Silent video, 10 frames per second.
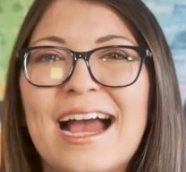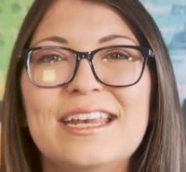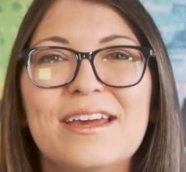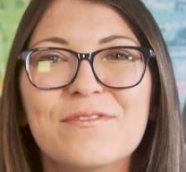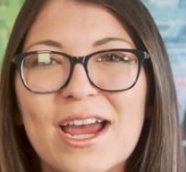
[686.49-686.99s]
I
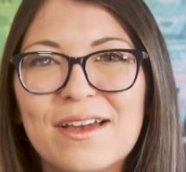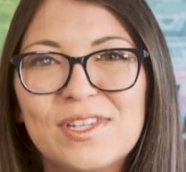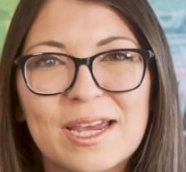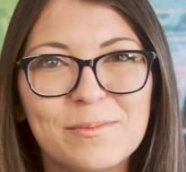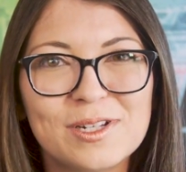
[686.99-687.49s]
never have
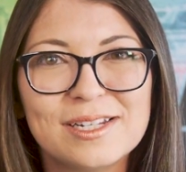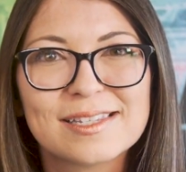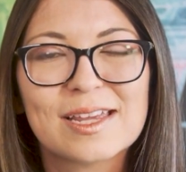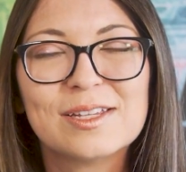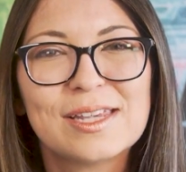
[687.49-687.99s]
time to
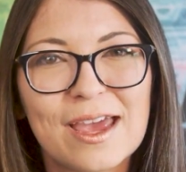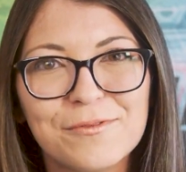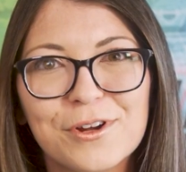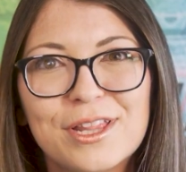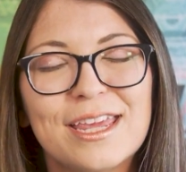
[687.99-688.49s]
discuss
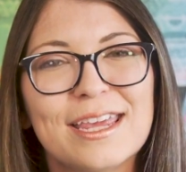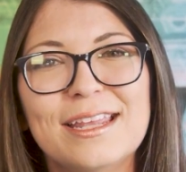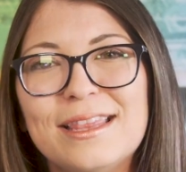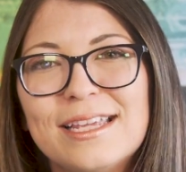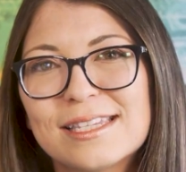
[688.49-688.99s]
everything
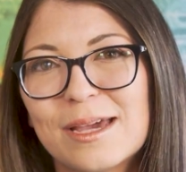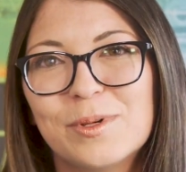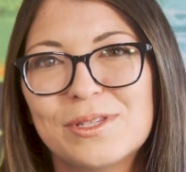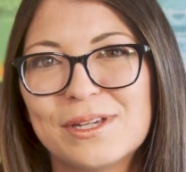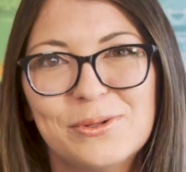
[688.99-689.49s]
in these
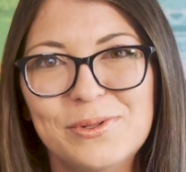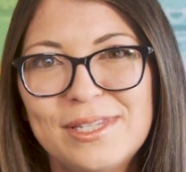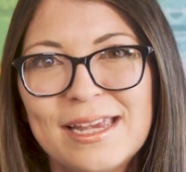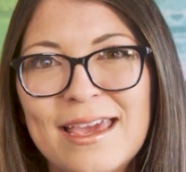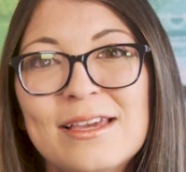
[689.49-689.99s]

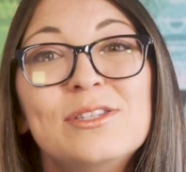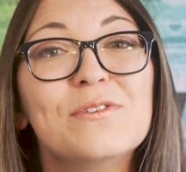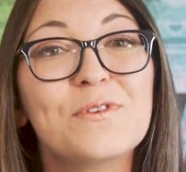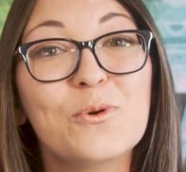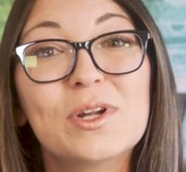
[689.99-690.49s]
episodes. So
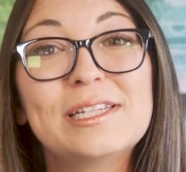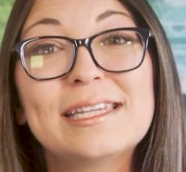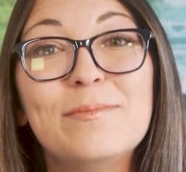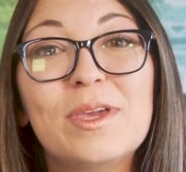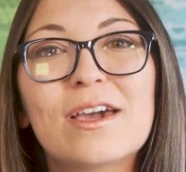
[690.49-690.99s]
if you want to
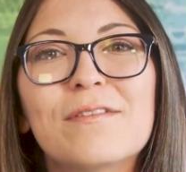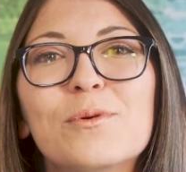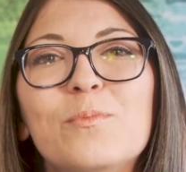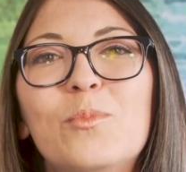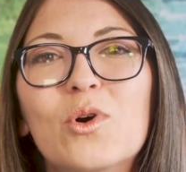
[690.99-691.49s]
see me
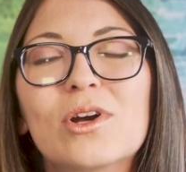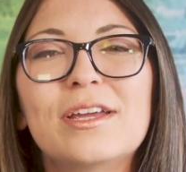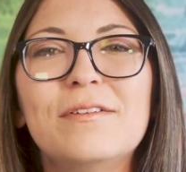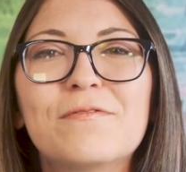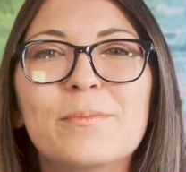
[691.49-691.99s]
cover more
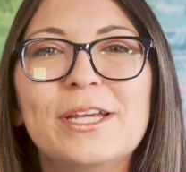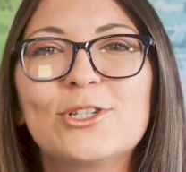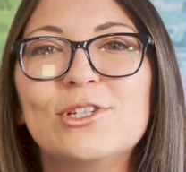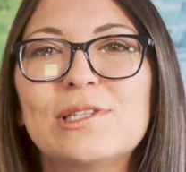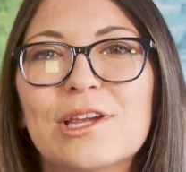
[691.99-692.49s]
information
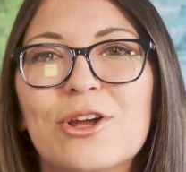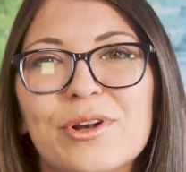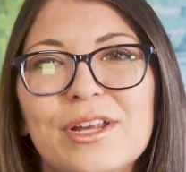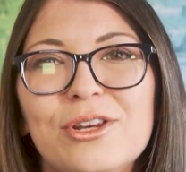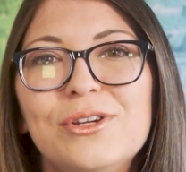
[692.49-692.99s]

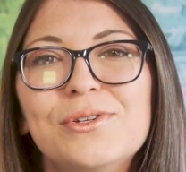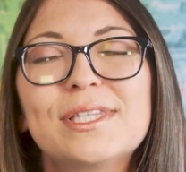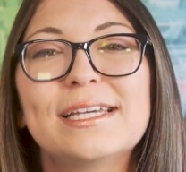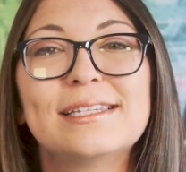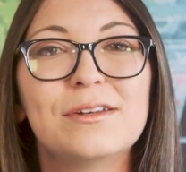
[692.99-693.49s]
security
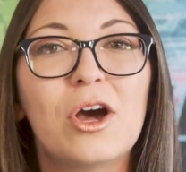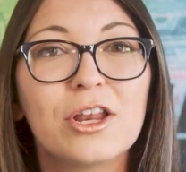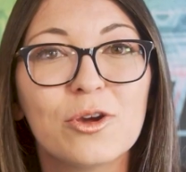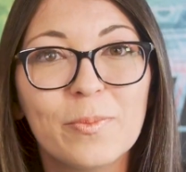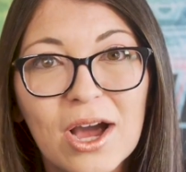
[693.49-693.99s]
news as an
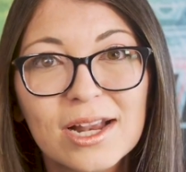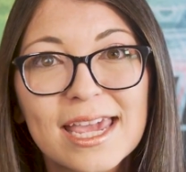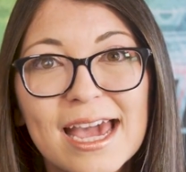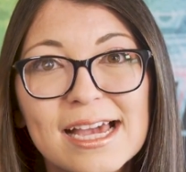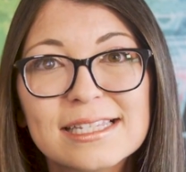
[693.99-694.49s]
audio
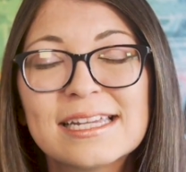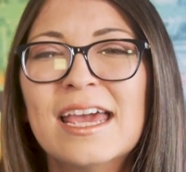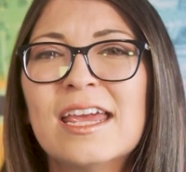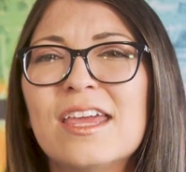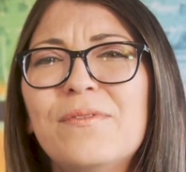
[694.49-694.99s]
podcast,
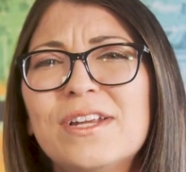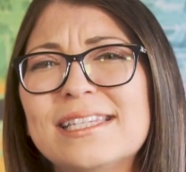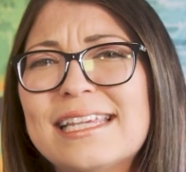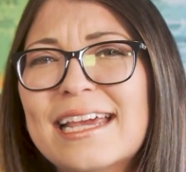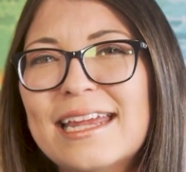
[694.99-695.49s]
even a
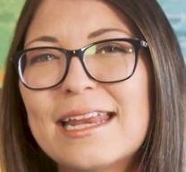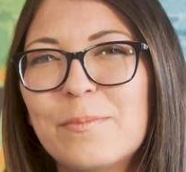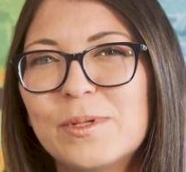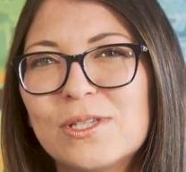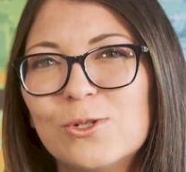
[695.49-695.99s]
second
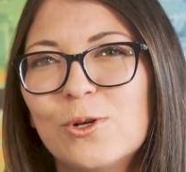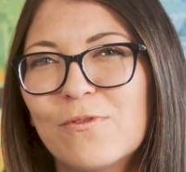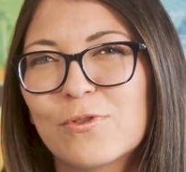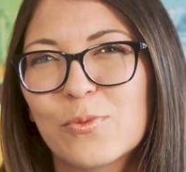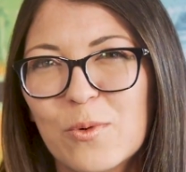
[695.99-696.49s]
episode of
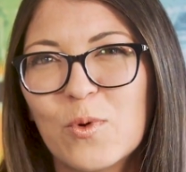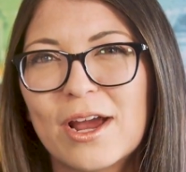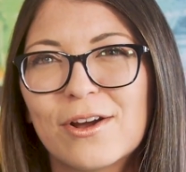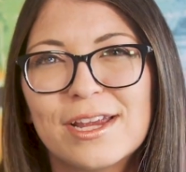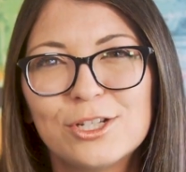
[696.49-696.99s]

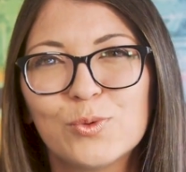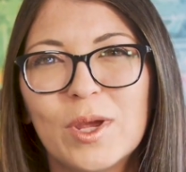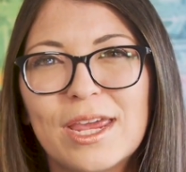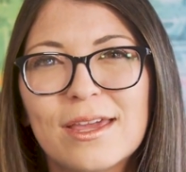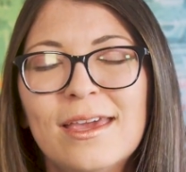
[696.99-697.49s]
ThreatWire each
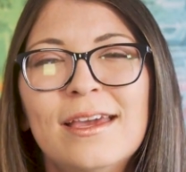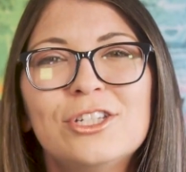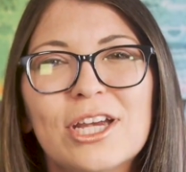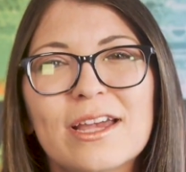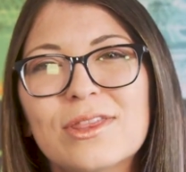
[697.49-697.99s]
week,
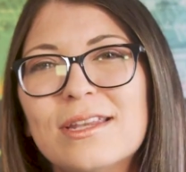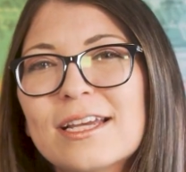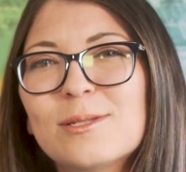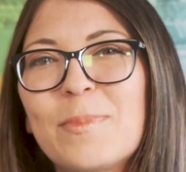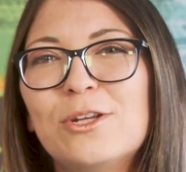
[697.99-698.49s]
check out the
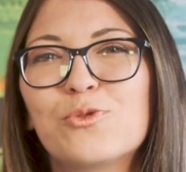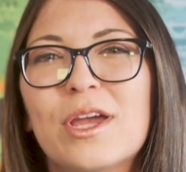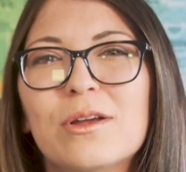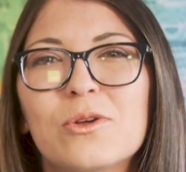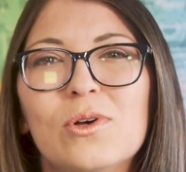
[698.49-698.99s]
next
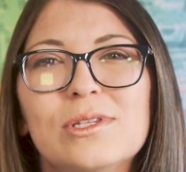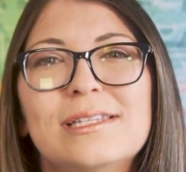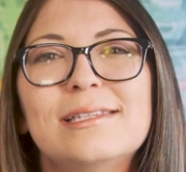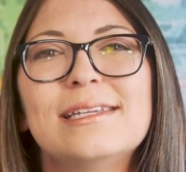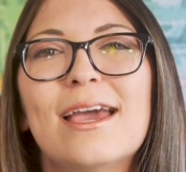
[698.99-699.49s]
Patreon goals
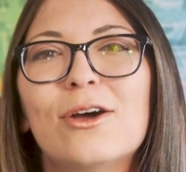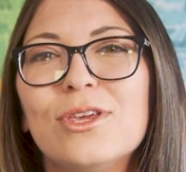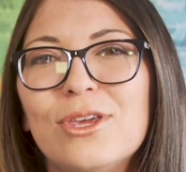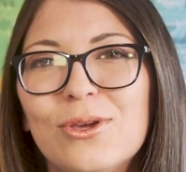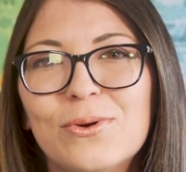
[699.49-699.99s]
to see how
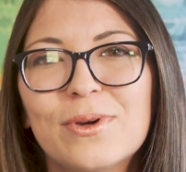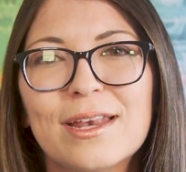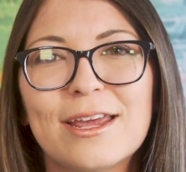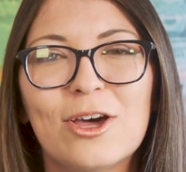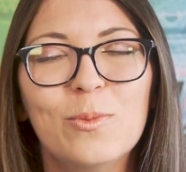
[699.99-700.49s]
you
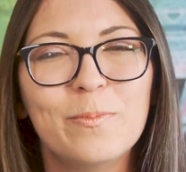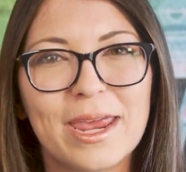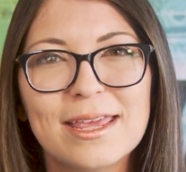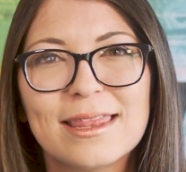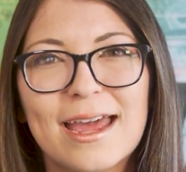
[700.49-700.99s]
can help
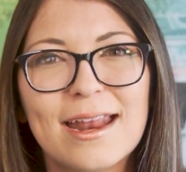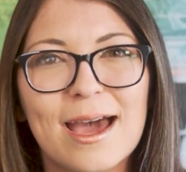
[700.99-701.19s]
make that